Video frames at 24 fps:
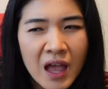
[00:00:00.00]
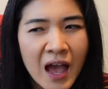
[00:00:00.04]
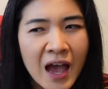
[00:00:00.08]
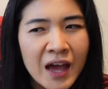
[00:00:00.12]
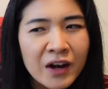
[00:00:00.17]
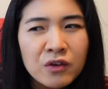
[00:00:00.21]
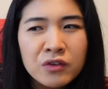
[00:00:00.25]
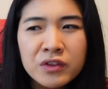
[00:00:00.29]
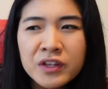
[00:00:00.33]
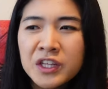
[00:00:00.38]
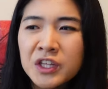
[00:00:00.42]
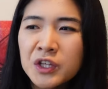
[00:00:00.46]
I
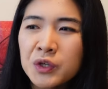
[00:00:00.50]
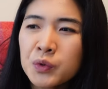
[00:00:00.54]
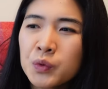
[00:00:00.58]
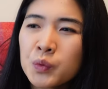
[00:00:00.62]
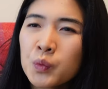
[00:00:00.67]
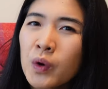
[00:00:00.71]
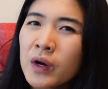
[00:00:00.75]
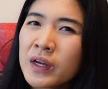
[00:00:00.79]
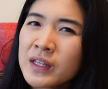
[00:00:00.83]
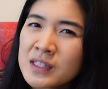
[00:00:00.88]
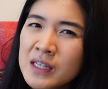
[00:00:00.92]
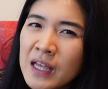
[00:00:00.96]
don't think you would
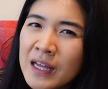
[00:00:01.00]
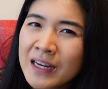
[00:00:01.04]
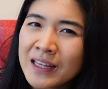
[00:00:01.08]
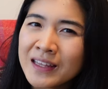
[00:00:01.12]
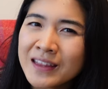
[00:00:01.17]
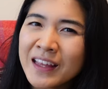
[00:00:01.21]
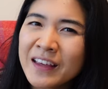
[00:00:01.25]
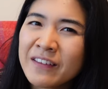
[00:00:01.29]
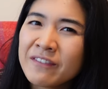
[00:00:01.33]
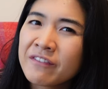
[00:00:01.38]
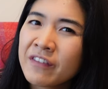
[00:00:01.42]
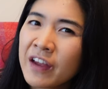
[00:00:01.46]
want
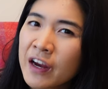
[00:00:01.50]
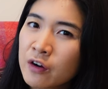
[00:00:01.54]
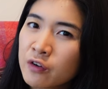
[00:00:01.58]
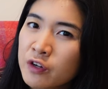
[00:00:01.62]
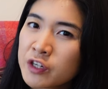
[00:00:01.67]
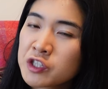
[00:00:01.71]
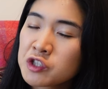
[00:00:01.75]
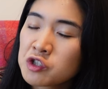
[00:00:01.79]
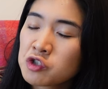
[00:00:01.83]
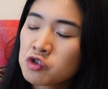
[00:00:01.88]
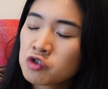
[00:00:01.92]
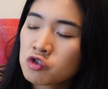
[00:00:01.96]
anything
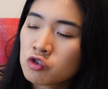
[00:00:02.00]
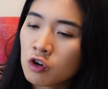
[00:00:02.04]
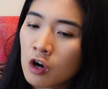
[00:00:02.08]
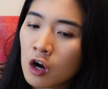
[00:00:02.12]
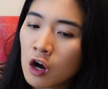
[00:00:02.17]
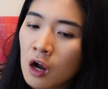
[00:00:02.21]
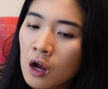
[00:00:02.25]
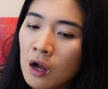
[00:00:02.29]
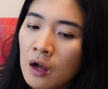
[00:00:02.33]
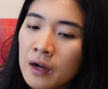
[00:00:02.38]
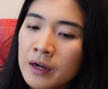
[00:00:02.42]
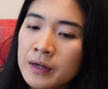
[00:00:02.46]
very
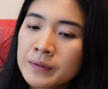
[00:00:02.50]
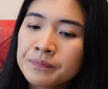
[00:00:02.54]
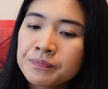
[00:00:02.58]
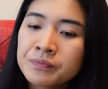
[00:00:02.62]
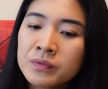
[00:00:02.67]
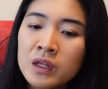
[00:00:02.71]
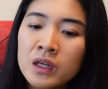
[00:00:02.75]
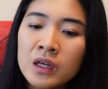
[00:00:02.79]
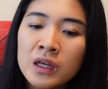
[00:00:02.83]
strong.